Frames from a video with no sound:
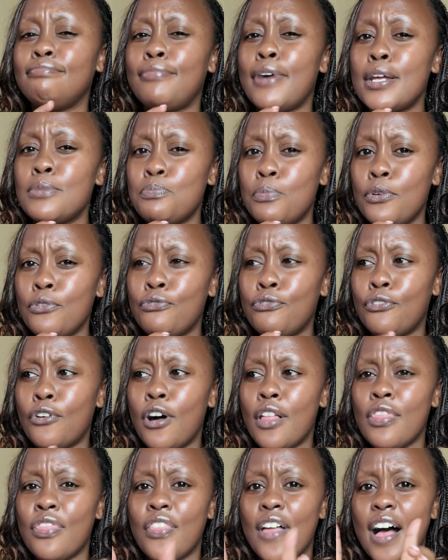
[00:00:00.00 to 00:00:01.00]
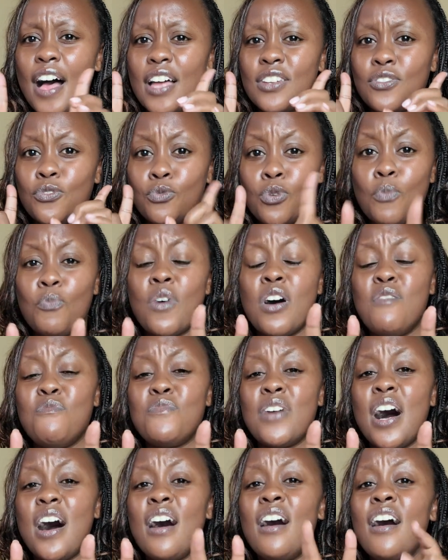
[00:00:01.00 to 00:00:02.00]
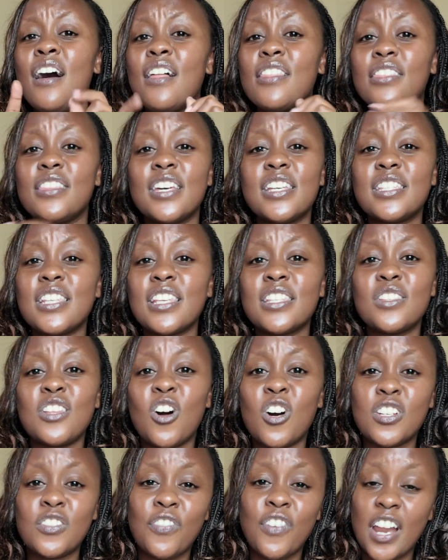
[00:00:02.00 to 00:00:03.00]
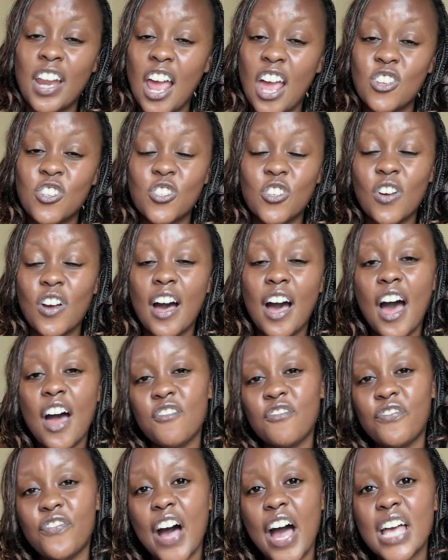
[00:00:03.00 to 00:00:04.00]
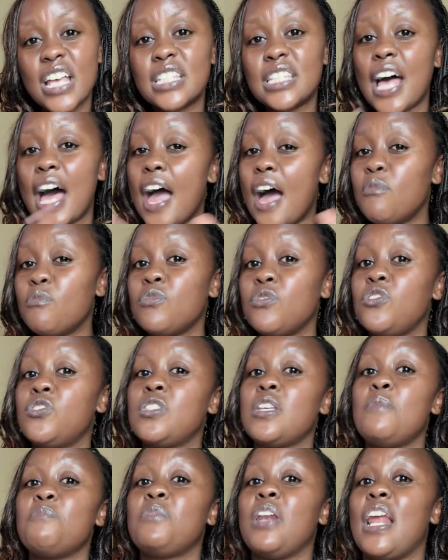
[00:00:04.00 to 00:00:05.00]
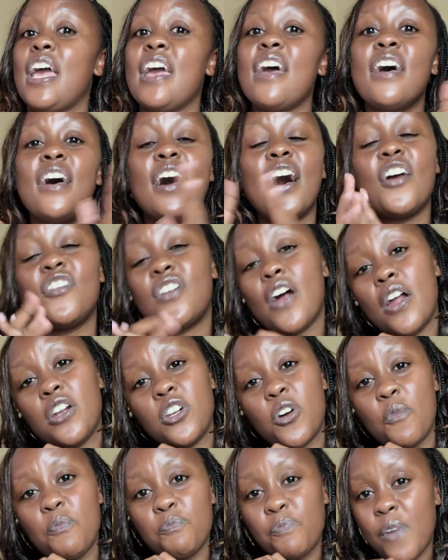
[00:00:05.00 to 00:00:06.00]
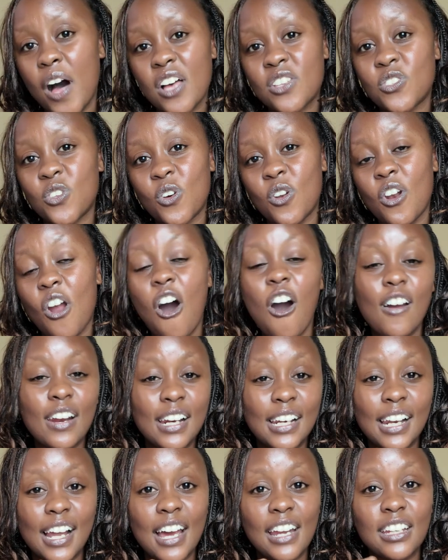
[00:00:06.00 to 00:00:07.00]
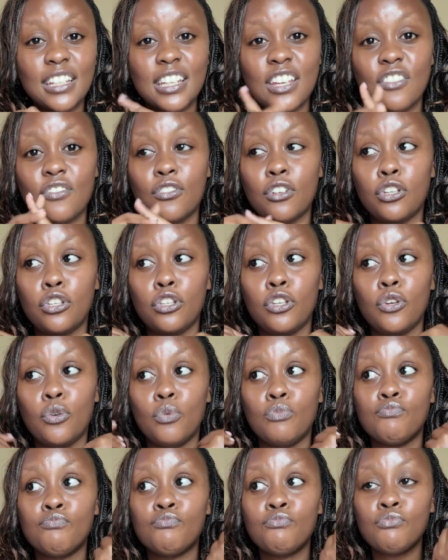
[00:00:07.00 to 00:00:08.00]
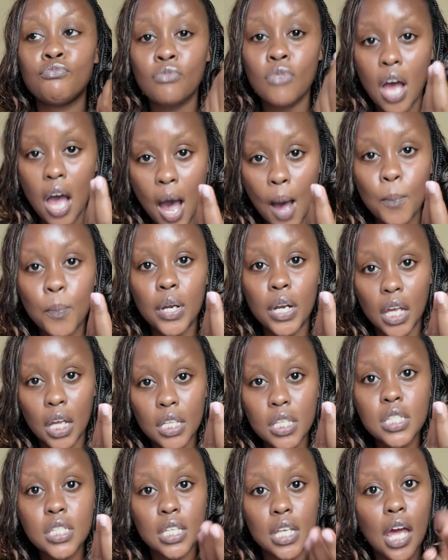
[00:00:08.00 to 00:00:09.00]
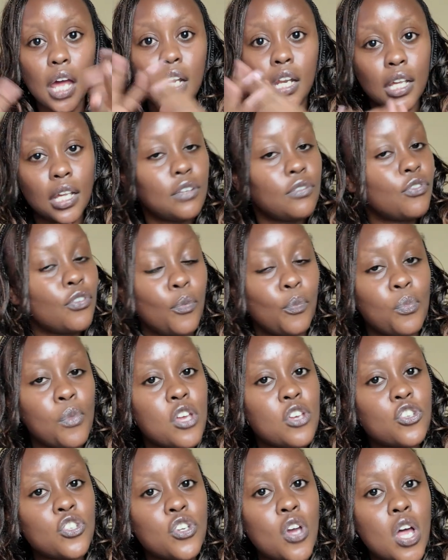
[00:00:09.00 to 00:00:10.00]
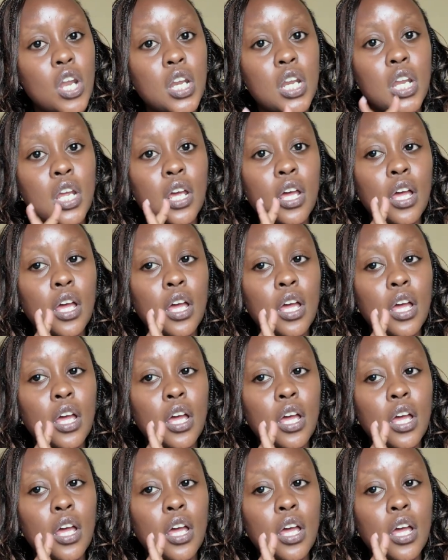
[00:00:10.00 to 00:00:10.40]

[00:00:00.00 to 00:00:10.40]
But before that, remember, this is not financial advice. I am simply a random person online giving you updates and information.